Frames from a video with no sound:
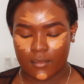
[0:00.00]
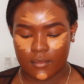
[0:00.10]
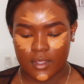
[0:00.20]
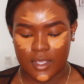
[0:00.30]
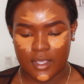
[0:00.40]

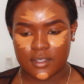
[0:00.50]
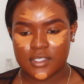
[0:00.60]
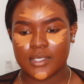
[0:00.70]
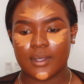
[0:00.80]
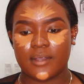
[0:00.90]
Okay,
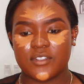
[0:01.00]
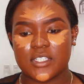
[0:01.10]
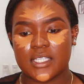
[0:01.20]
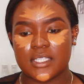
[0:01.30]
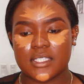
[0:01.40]
so I've
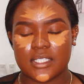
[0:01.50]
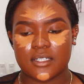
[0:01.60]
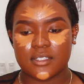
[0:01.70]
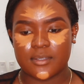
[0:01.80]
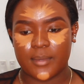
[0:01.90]
just
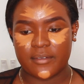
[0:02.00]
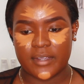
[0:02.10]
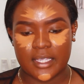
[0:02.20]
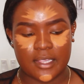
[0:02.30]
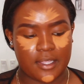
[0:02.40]
concealed my
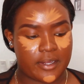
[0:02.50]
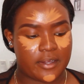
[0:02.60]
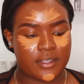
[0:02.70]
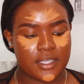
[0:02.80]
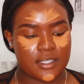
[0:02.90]
regular
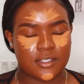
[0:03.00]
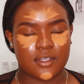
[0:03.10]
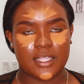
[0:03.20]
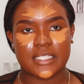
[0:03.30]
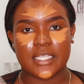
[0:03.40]
areas, so
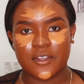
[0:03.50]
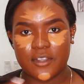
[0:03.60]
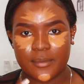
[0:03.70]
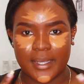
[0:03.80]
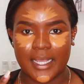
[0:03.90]
that's under
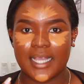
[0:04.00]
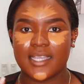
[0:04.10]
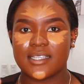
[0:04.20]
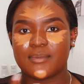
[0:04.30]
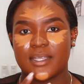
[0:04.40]
my
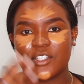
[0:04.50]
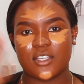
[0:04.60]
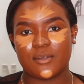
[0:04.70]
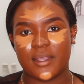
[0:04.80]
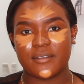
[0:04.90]
eyes, my
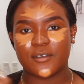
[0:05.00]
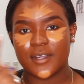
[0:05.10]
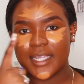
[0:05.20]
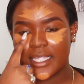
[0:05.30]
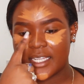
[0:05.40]
chin, my
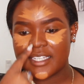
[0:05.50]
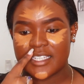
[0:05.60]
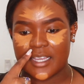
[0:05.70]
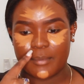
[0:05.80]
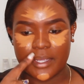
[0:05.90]
forehead, and
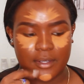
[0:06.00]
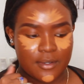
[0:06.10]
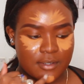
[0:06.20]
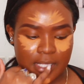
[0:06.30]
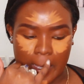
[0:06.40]
down my
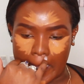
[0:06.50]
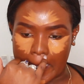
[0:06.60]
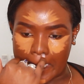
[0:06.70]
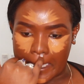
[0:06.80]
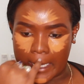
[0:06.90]
nose.
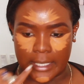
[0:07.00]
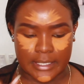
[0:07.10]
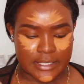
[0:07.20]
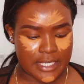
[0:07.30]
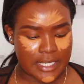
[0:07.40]

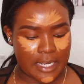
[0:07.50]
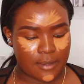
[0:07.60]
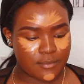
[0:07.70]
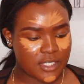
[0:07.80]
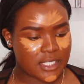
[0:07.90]
And now
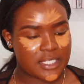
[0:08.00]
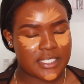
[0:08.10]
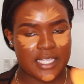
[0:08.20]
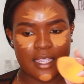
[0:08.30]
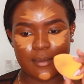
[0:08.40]
I'm just gonna
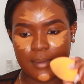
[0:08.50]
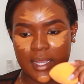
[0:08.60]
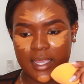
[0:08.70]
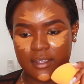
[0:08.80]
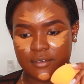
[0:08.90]
take
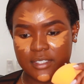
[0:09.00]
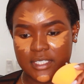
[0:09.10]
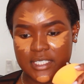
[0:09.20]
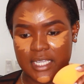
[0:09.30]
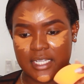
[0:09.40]
my Real
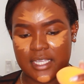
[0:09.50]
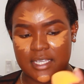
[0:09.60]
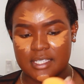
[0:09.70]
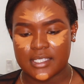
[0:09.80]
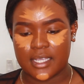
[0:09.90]

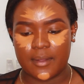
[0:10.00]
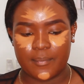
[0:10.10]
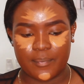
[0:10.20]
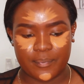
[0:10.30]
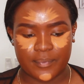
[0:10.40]
Techniques
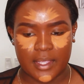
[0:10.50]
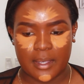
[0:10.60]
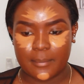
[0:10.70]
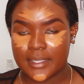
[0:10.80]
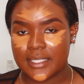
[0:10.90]

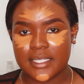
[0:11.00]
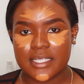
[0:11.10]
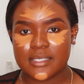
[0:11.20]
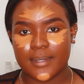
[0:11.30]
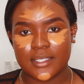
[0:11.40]
blending
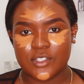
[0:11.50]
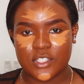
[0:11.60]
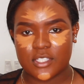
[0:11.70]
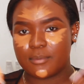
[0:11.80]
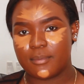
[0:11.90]
sponge
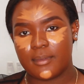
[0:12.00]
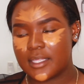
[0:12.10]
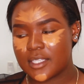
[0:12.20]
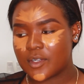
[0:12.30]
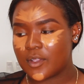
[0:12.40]
to blend
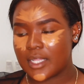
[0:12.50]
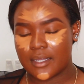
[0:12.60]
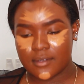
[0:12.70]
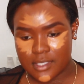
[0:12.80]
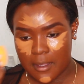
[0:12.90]
that all
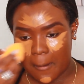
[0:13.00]
out.